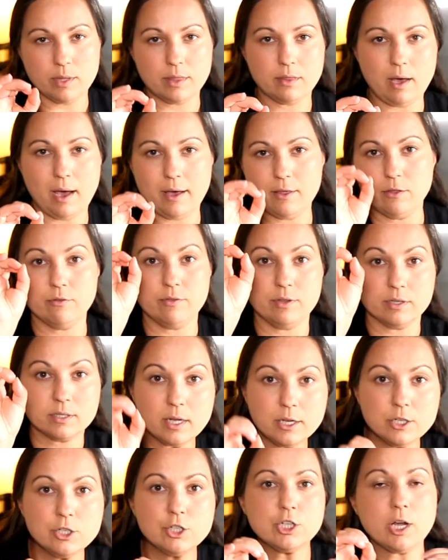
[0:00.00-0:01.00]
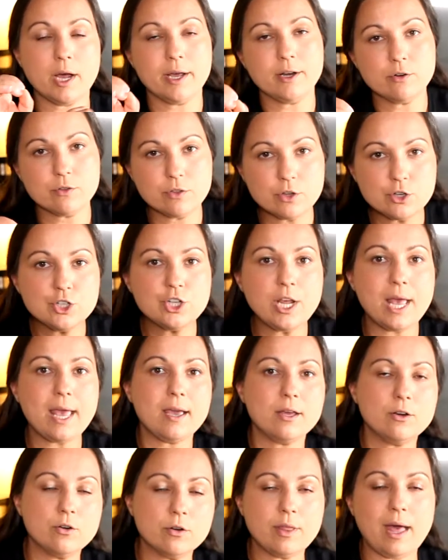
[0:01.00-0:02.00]
either the sunshine or the
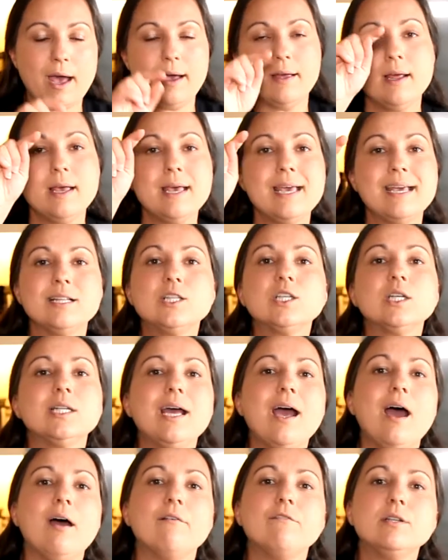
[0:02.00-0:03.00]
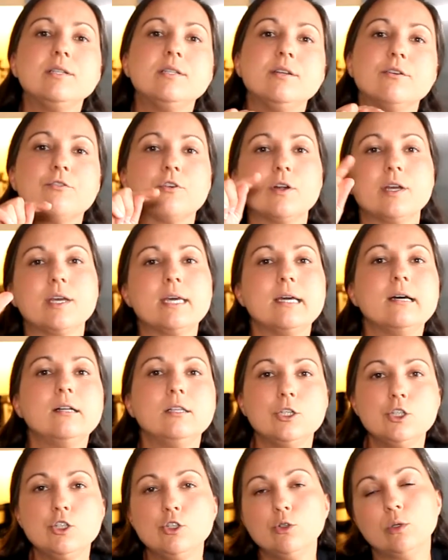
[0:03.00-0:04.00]
shade or that, it's gonna have a different
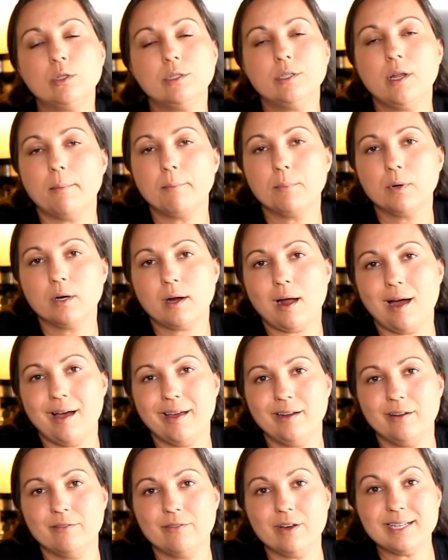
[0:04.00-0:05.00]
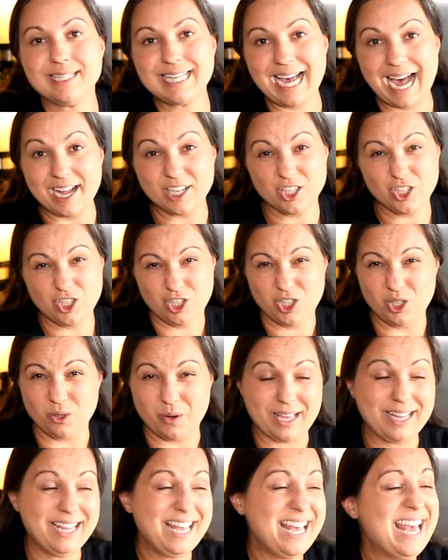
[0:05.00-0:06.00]
kilojoule number kind of attached to
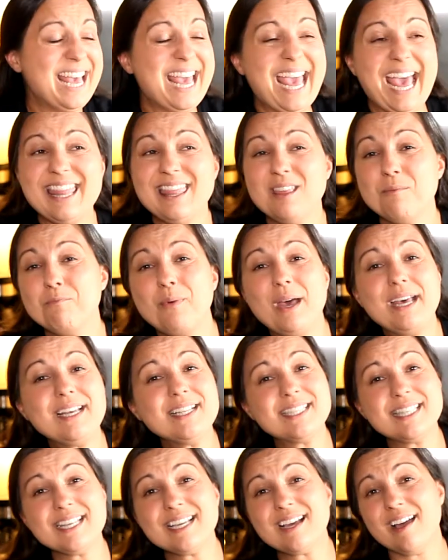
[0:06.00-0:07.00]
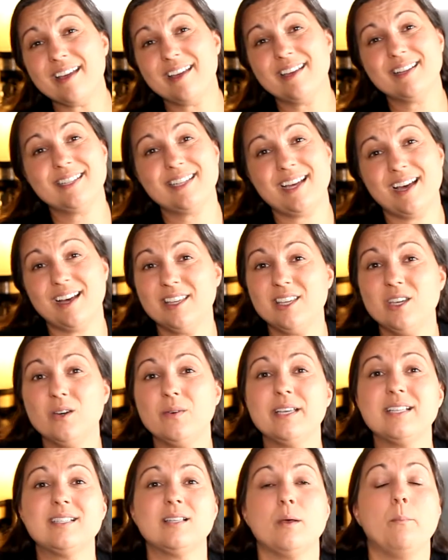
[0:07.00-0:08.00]
it. And the best thing I can tell you
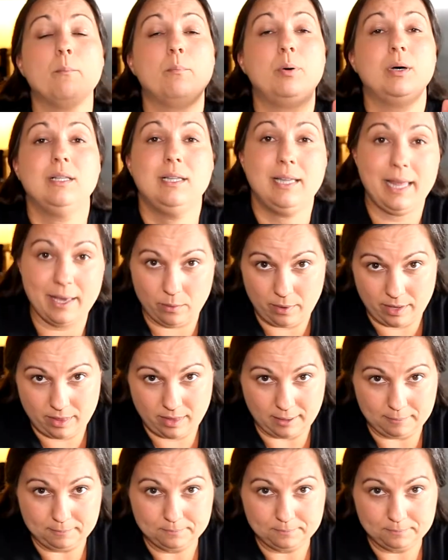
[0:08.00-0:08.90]
is play with it.